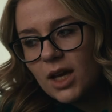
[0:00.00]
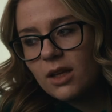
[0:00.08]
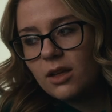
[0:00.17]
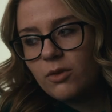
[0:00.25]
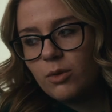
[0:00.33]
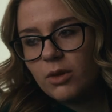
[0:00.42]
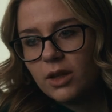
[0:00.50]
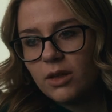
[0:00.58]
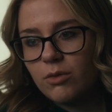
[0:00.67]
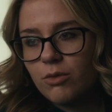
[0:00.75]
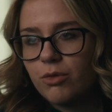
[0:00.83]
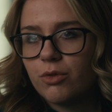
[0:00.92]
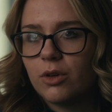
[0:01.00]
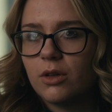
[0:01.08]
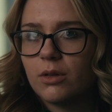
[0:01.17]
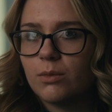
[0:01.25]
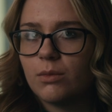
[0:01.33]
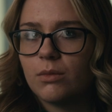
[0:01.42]
I lived with him
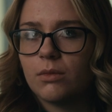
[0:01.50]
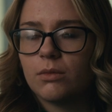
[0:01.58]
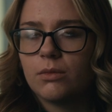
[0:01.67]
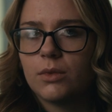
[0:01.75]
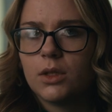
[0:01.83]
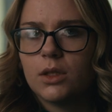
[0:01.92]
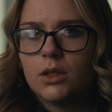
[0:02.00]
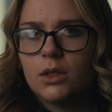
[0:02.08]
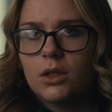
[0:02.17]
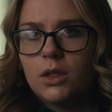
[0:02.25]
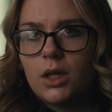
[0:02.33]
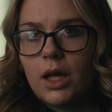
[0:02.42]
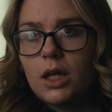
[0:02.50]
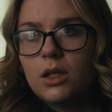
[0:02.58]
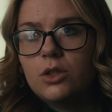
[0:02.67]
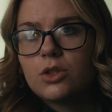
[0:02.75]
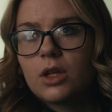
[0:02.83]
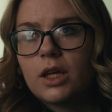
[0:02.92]
from
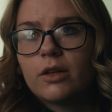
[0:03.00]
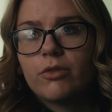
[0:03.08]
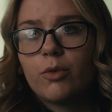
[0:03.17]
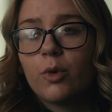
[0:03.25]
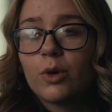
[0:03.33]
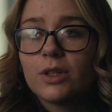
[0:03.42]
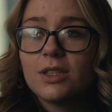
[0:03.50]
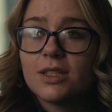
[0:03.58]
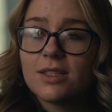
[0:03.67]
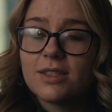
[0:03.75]
age 4 to